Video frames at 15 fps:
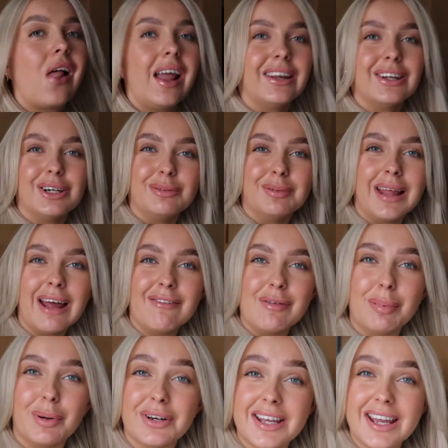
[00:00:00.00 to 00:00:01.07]
Hello
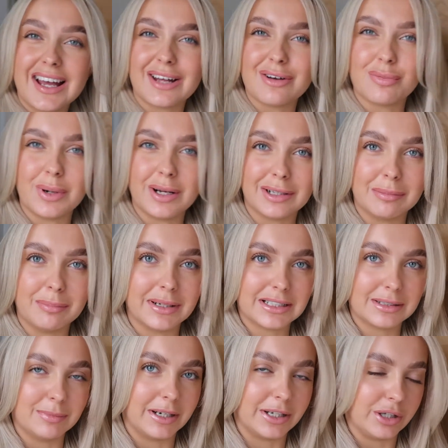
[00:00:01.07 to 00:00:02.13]
everybody and welcome back
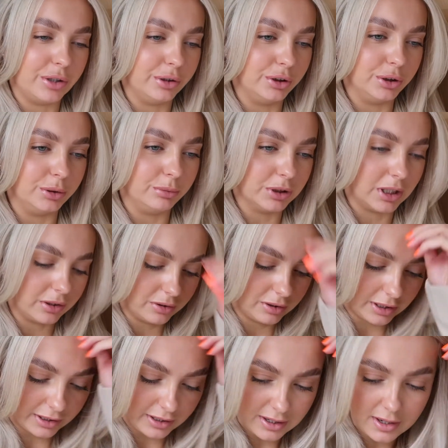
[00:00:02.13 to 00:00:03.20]
to my YouTube channel.
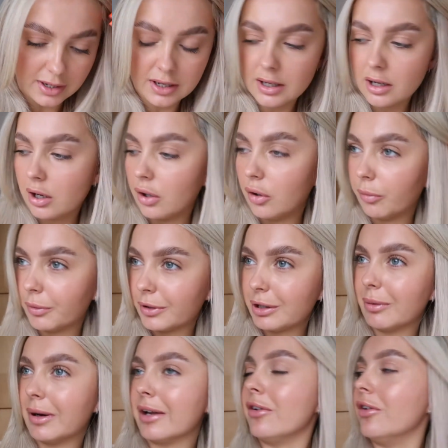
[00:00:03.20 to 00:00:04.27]
I hope that
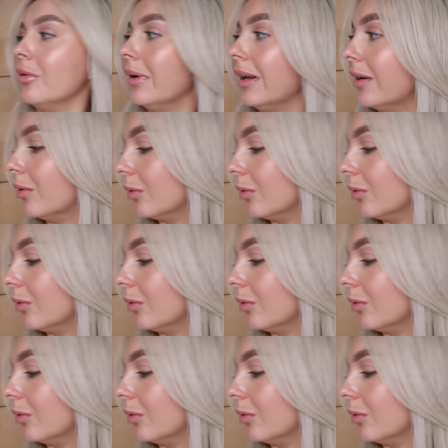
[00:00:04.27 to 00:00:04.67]
you are doing